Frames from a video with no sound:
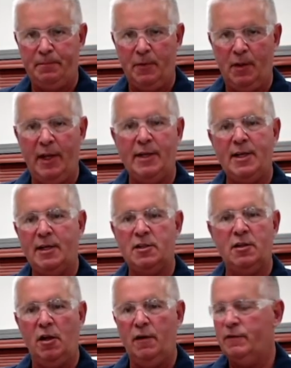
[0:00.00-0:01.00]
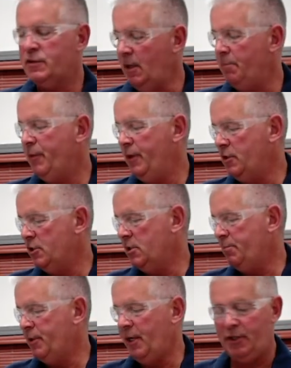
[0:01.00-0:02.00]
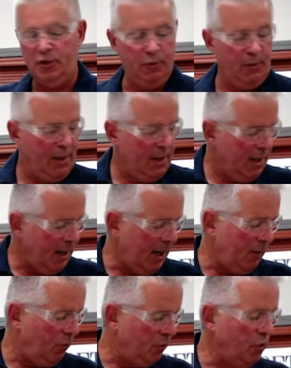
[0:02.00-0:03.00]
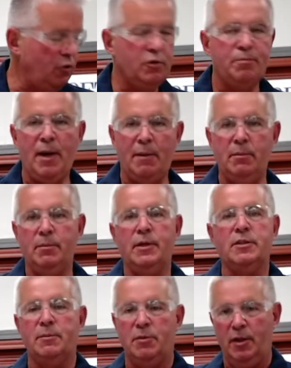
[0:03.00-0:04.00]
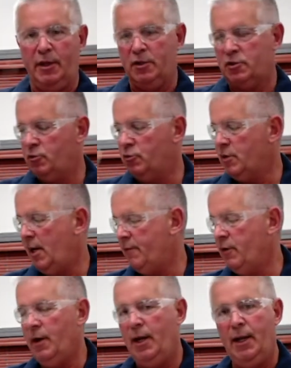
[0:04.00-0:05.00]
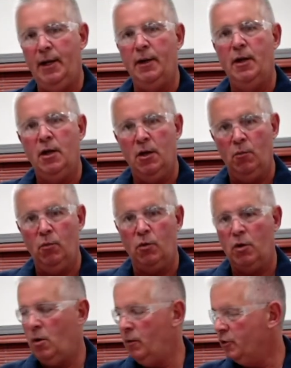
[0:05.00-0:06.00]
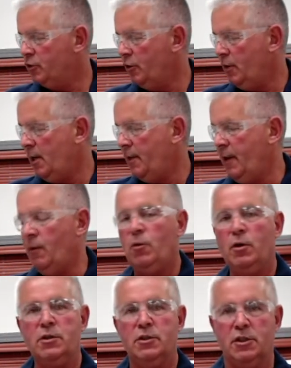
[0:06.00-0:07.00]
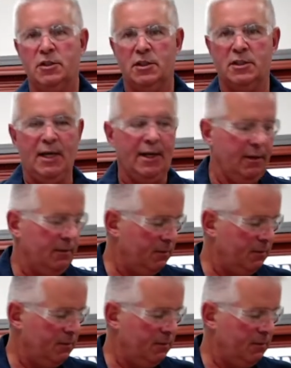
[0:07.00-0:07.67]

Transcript: latex gloves, something just to protect you. And we'll use probably something like a screwdriver, and we'll go and show you how that works in just a second.